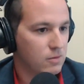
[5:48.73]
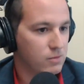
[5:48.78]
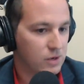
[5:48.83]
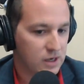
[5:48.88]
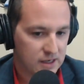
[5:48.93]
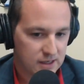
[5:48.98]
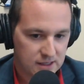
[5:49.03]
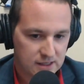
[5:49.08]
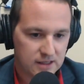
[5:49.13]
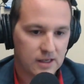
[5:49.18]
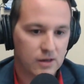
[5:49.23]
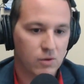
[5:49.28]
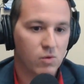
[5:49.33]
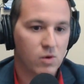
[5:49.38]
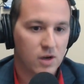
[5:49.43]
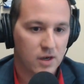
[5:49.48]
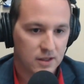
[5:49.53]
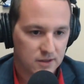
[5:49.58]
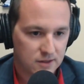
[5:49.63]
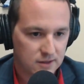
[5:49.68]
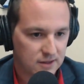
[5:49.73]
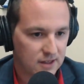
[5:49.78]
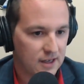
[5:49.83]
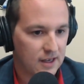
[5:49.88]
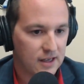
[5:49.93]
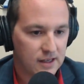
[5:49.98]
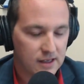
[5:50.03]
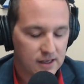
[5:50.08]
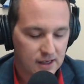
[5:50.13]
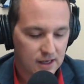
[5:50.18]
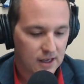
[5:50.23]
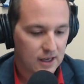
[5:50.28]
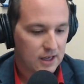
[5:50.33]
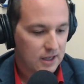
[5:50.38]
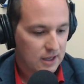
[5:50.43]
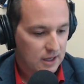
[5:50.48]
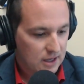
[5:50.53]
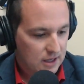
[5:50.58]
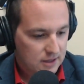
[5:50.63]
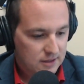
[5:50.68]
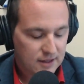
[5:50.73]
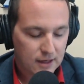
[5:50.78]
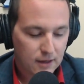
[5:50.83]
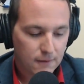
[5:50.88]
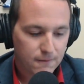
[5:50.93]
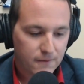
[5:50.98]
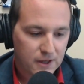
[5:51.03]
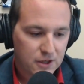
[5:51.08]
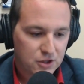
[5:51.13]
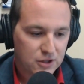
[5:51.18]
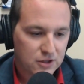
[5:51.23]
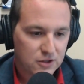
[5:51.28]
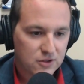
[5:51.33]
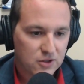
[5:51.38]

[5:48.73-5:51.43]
money and they want to stay efficient.